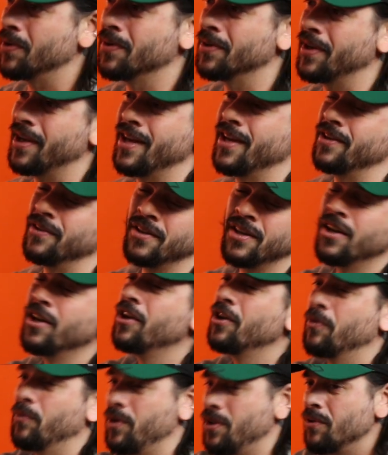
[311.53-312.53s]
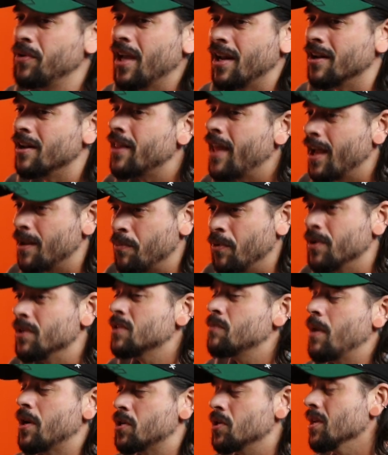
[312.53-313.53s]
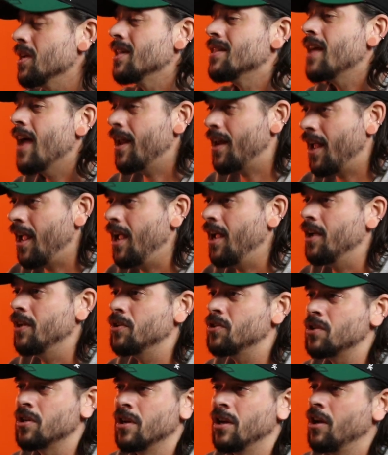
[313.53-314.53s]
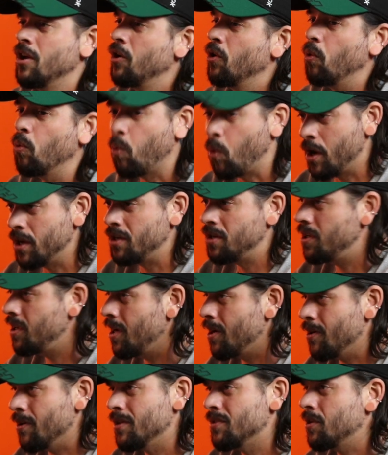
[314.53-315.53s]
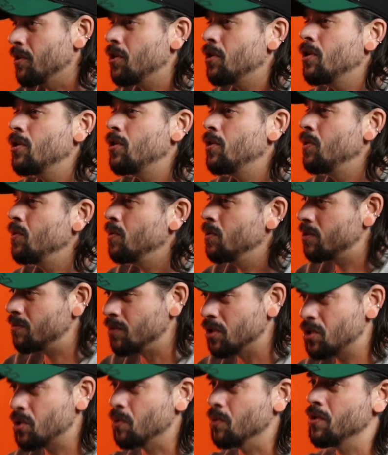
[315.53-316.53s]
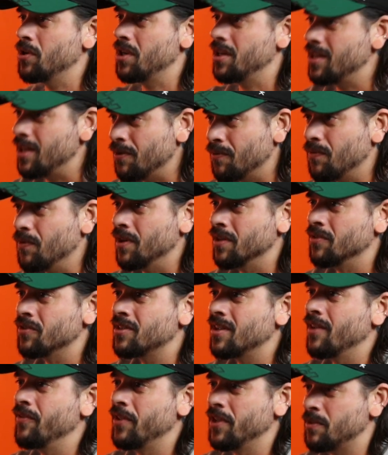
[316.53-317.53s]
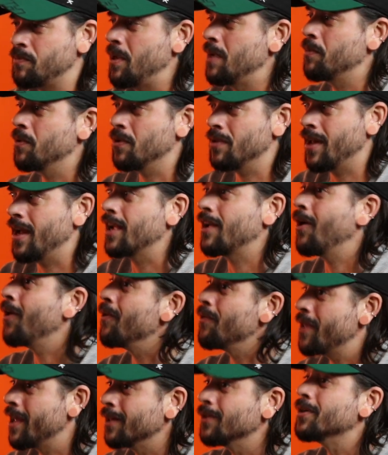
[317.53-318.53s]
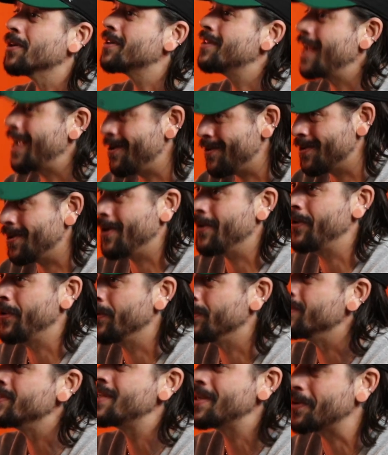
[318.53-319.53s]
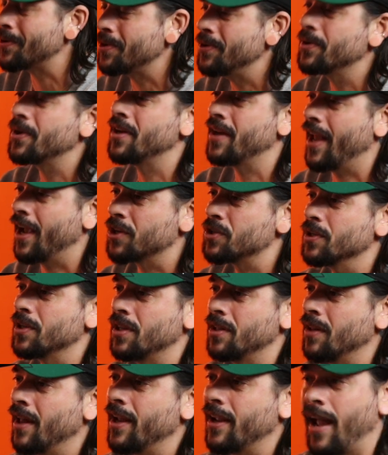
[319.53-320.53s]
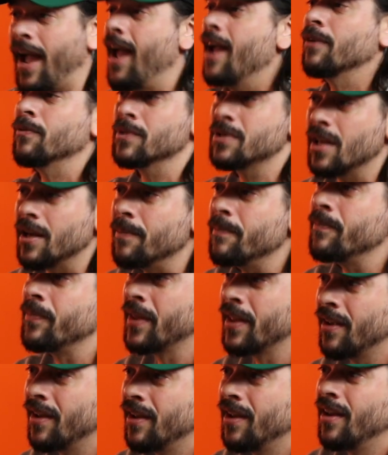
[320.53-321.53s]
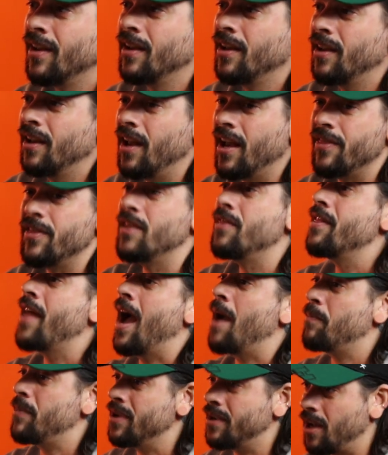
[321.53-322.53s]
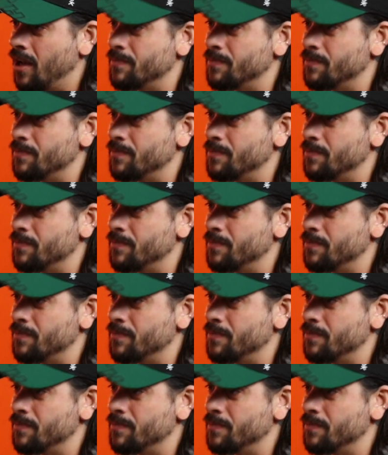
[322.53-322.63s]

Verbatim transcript: you yeah. and when you get into that point especially at that age one year is a huge maturity difference yeah. and there's people like oh they look down on you until you can actually like hang with them right and then that